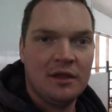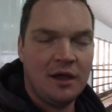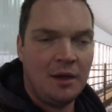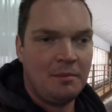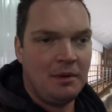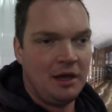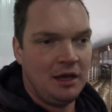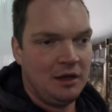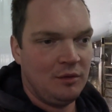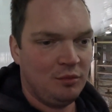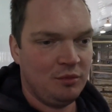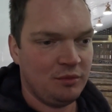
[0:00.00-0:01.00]
I'm
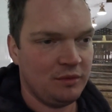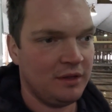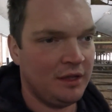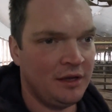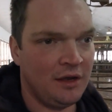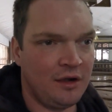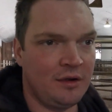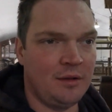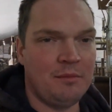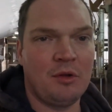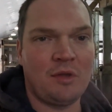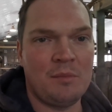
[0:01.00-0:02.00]
in our
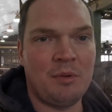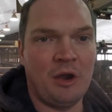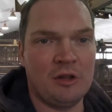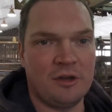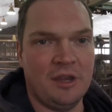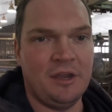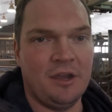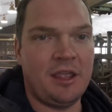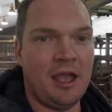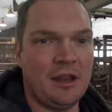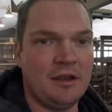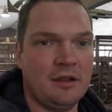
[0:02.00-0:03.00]
milking parlor here
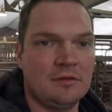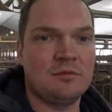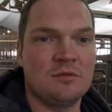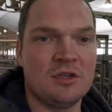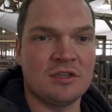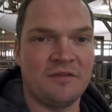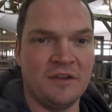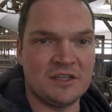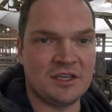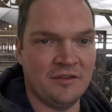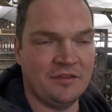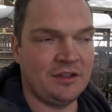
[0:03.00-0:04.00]
again. I just
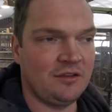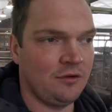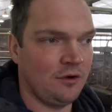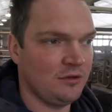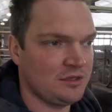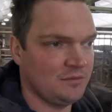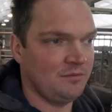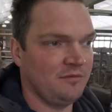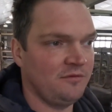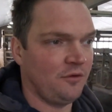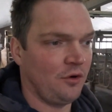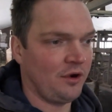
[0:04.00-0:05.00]
finished giving a tour to some
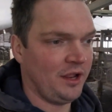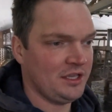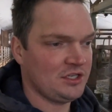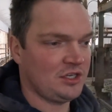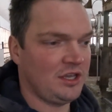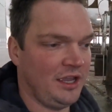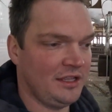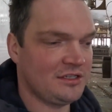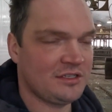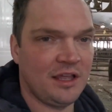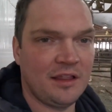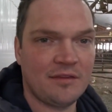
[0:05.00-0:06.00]
4-H
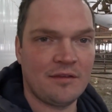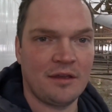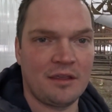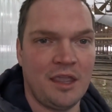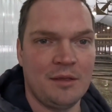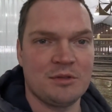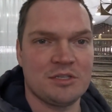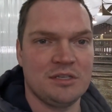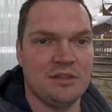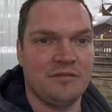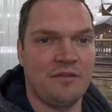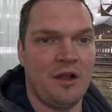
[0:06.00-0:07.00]
kids that came to see
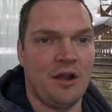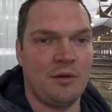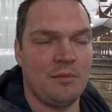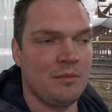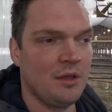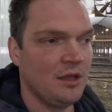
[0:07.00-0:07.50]
the farm.